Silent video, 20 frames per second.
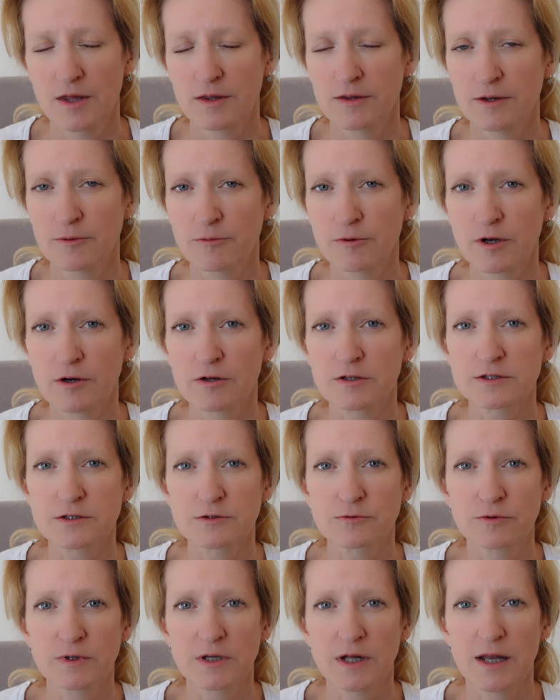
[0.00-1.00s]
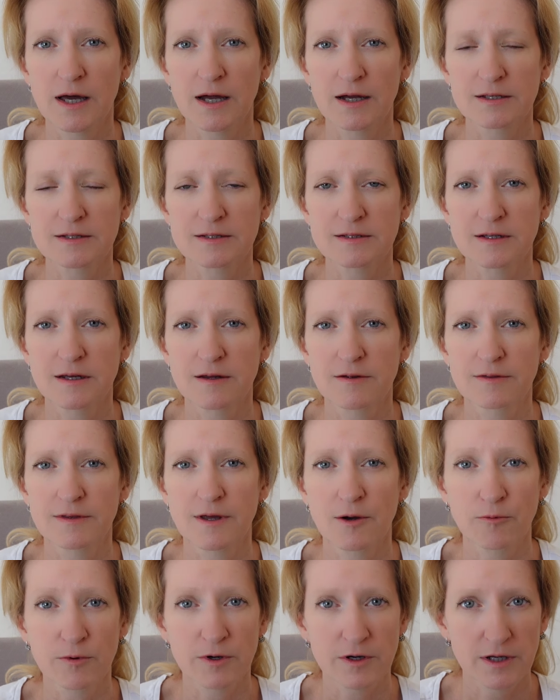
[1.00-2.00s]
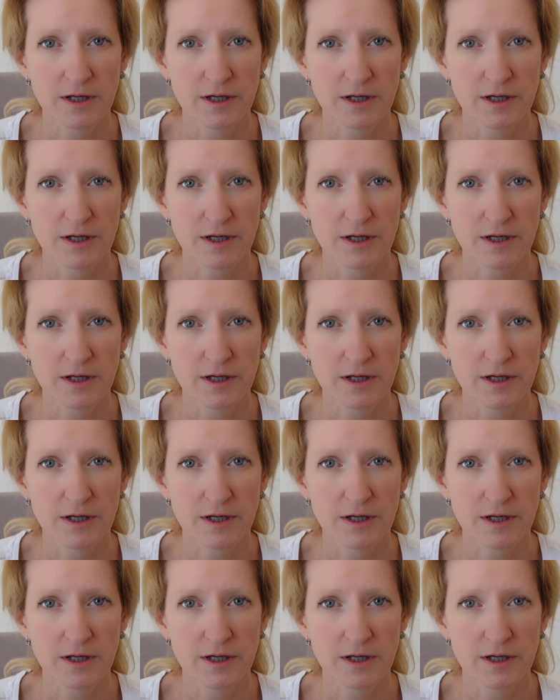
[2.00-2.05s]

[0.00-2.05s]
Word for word: Then we also realize that we're